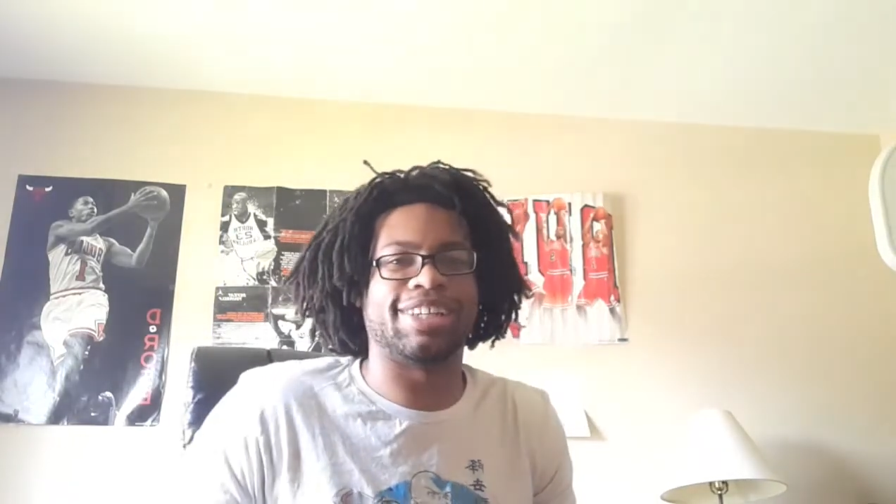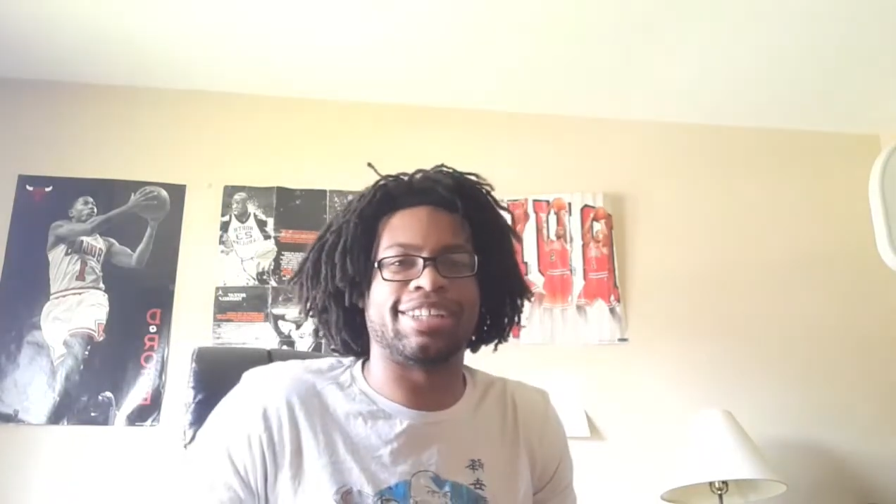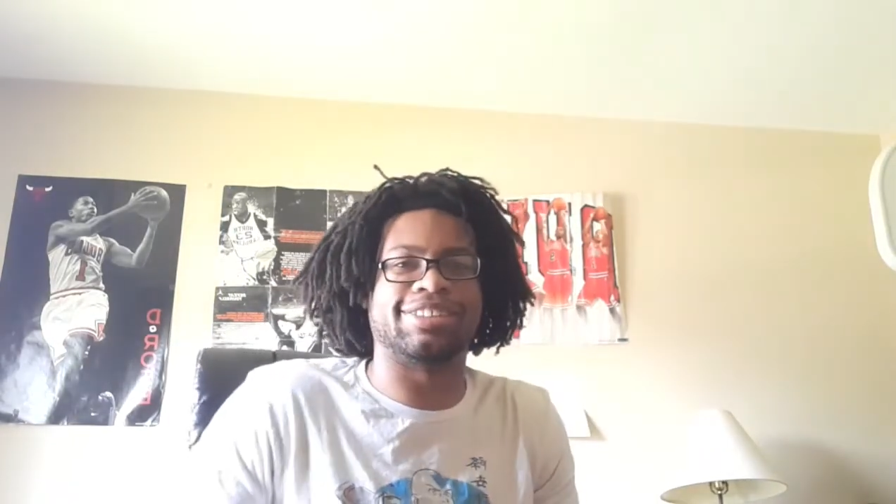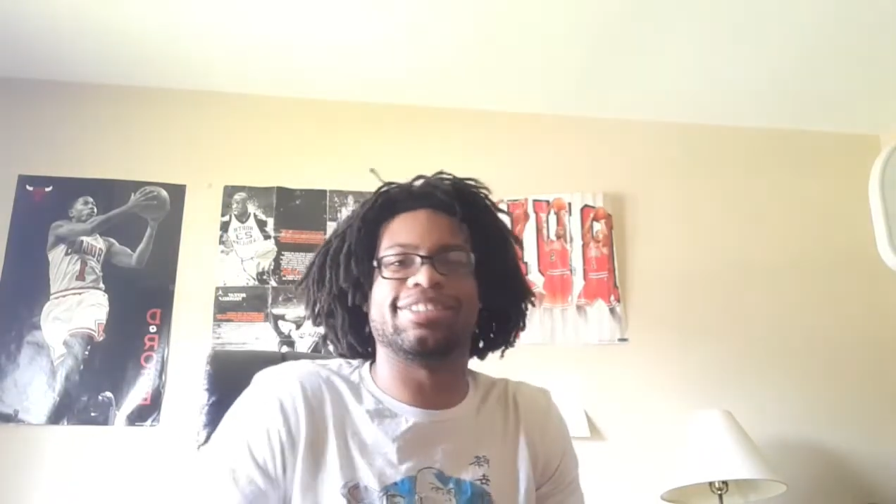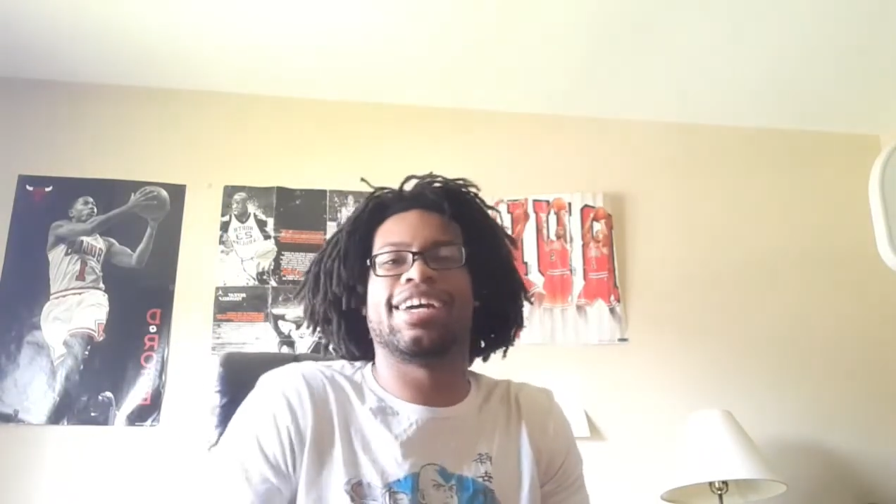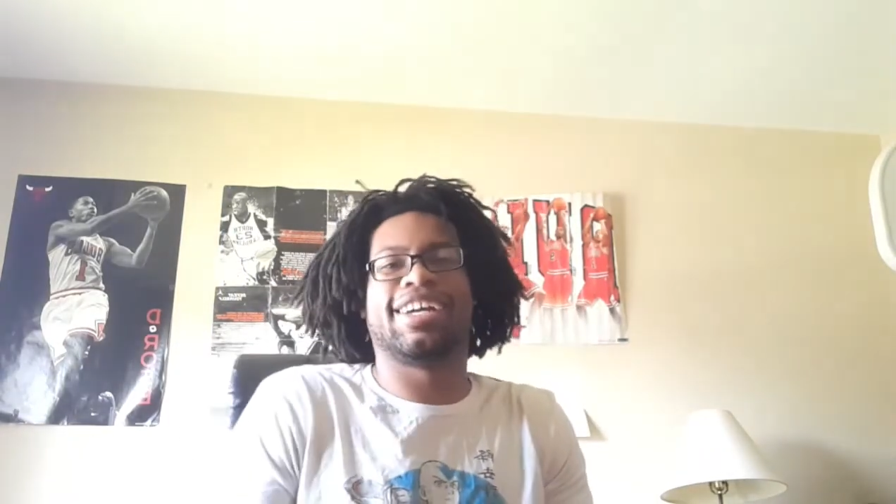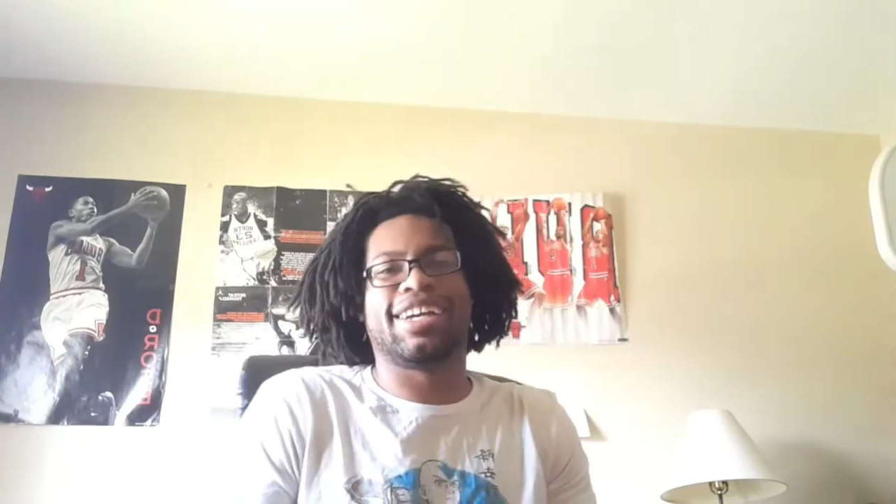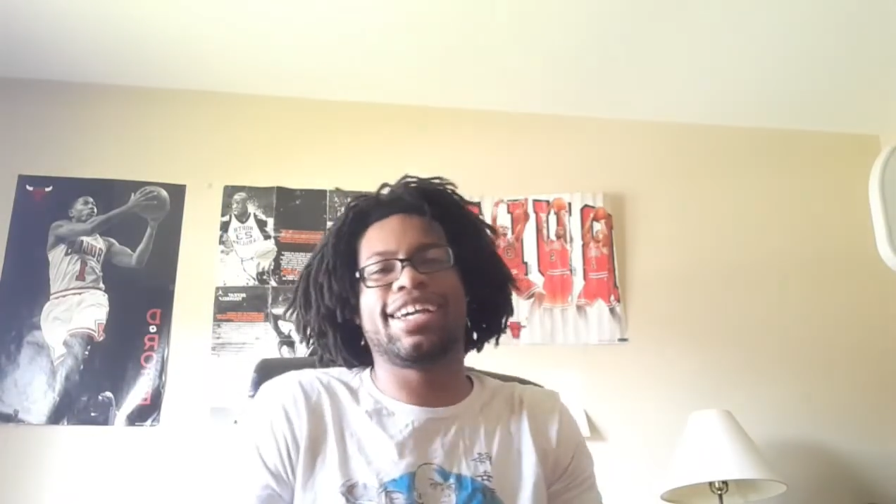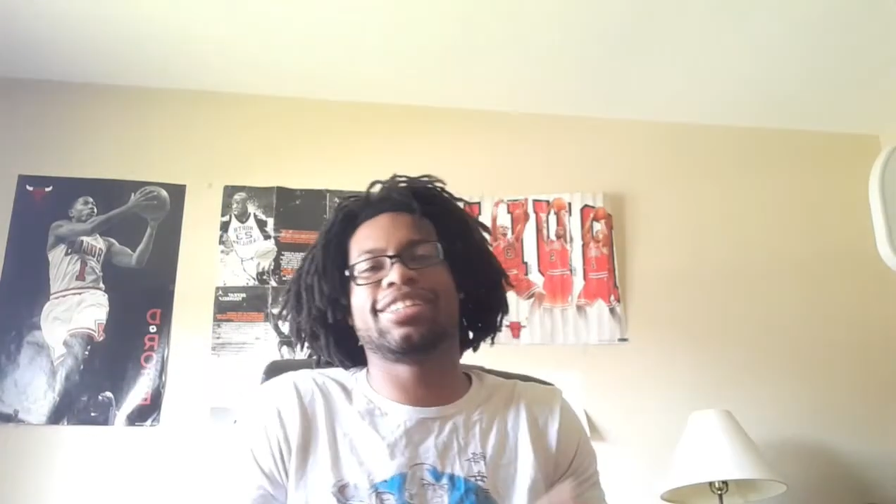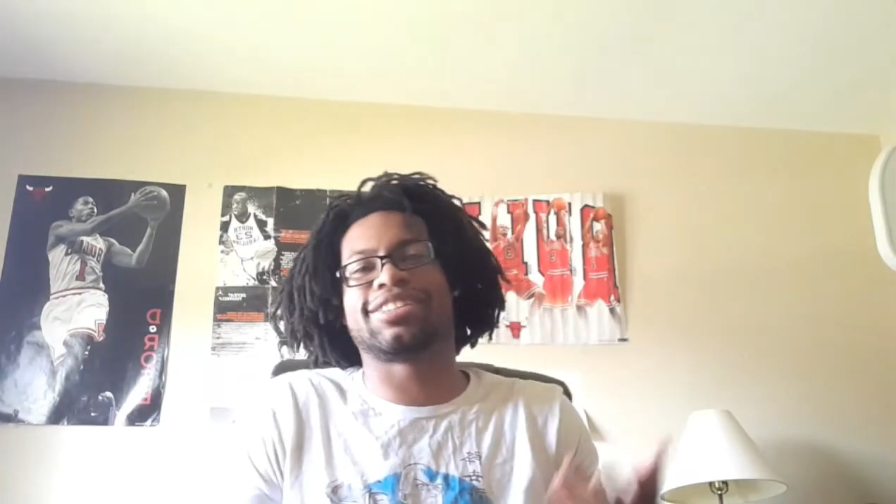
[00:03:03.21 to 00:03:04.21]
and
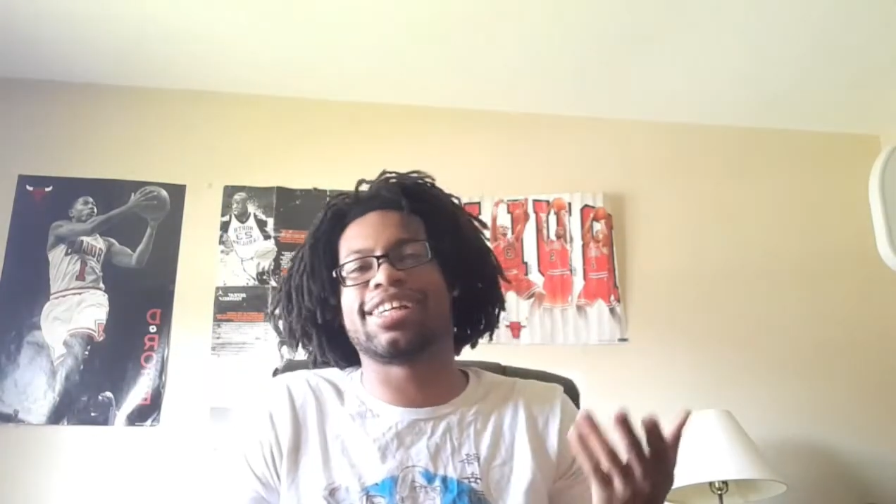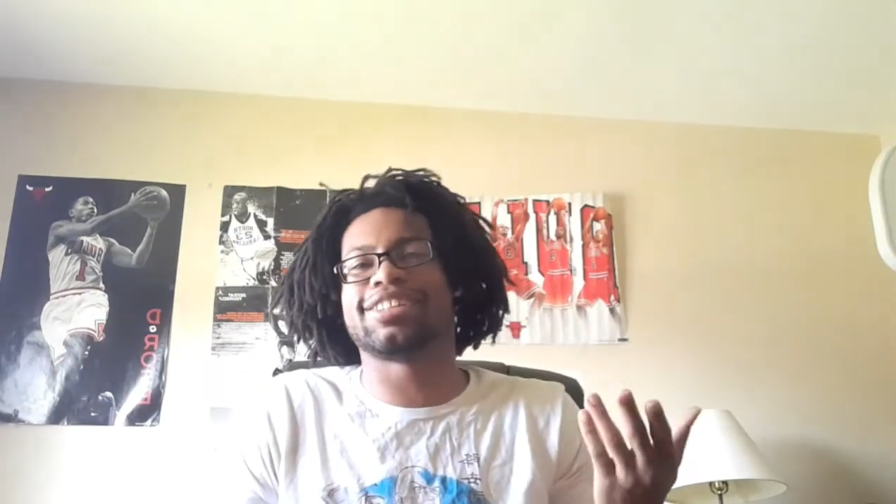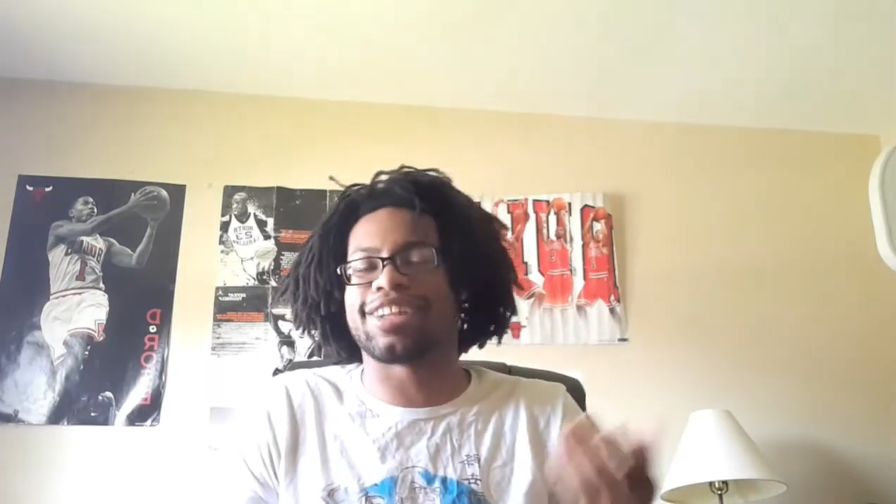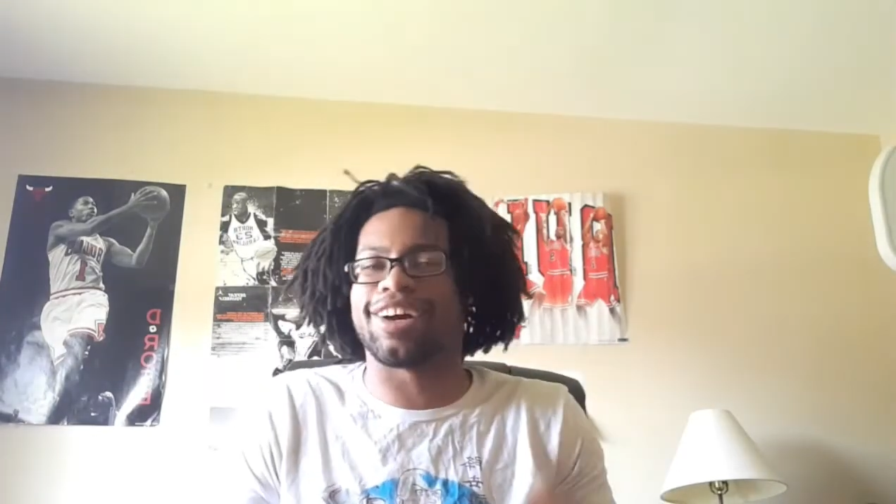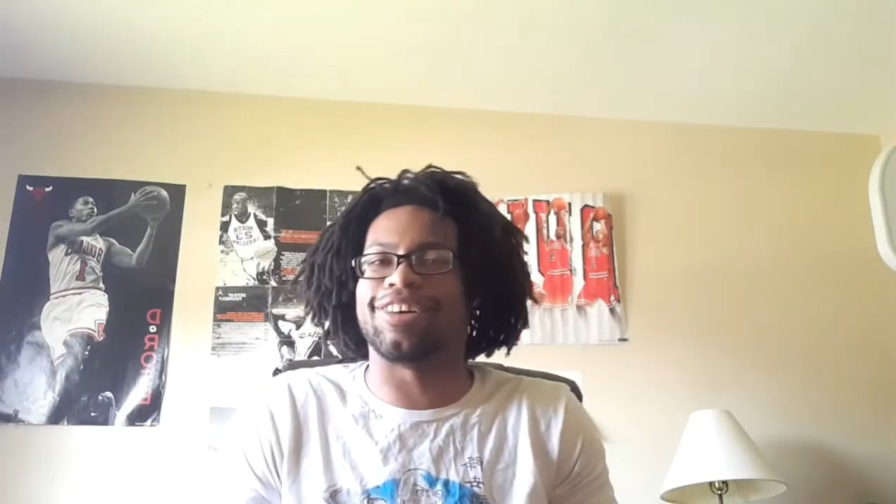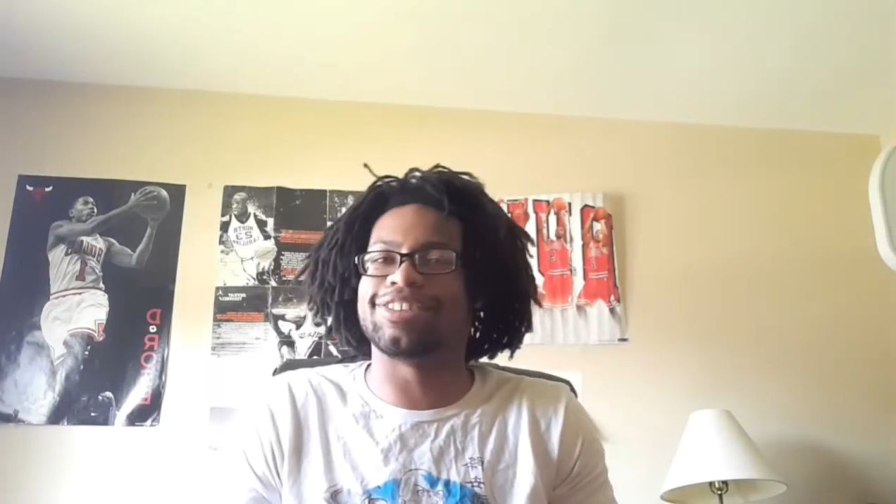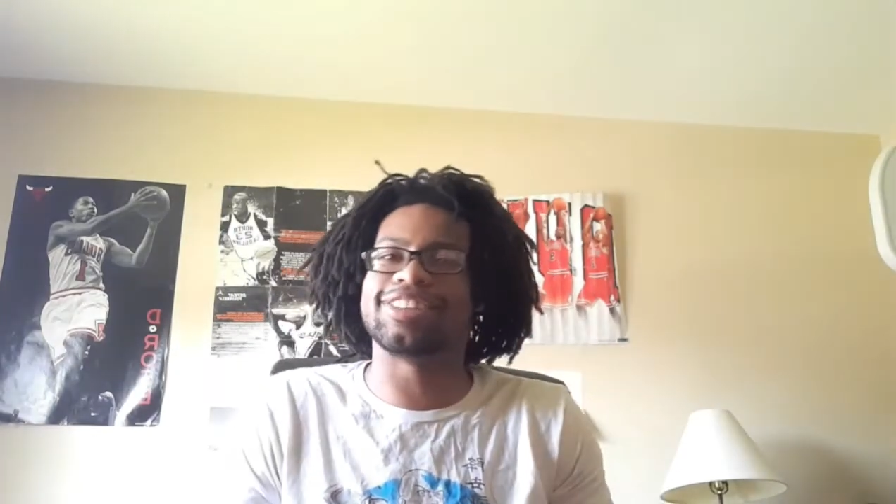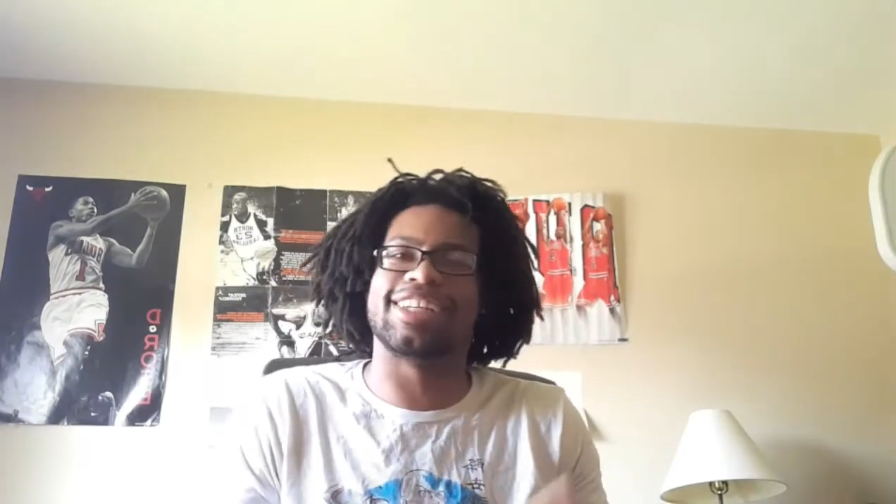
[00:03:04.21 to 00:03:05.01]
he's he's a goat.